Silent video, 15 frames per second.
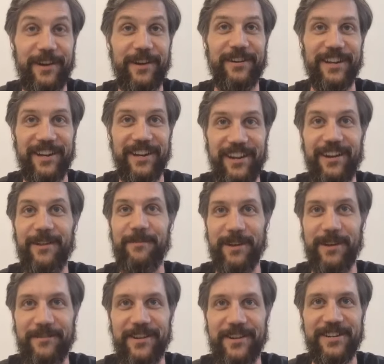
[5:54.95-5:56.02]
found it a little
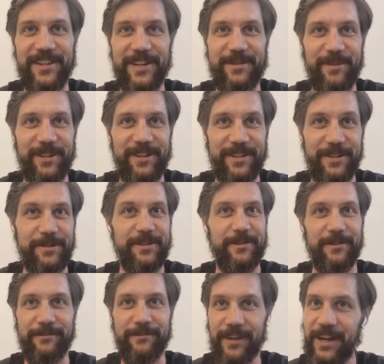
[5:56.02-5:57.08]
bit of an adjustment to
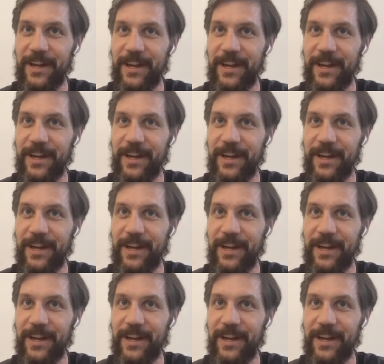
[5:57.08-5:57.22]
sort of,